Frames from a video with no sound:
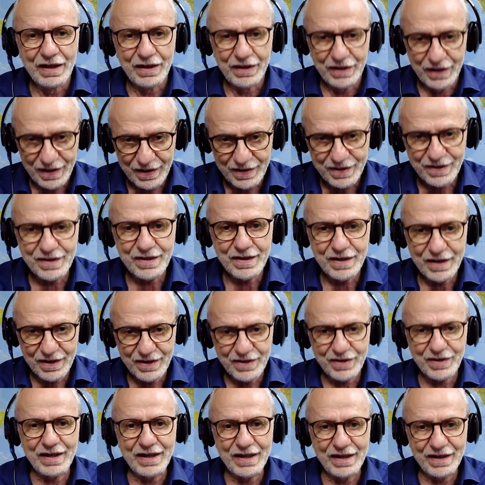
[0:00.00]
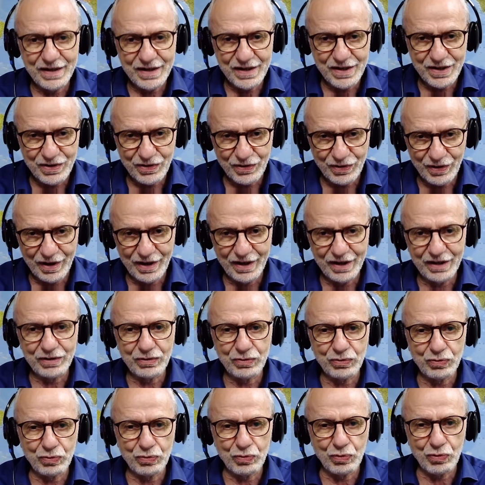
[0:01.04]
Yes, Israel is trying
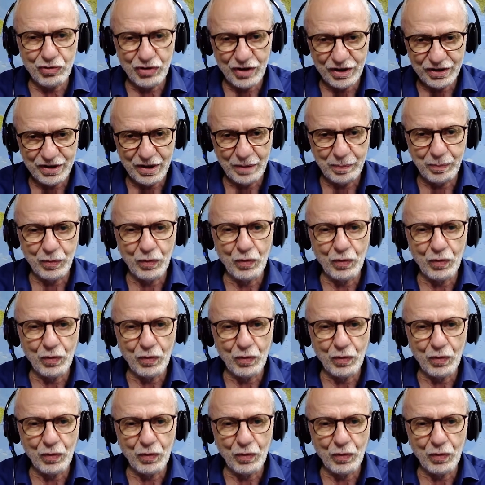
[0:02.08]
to shut up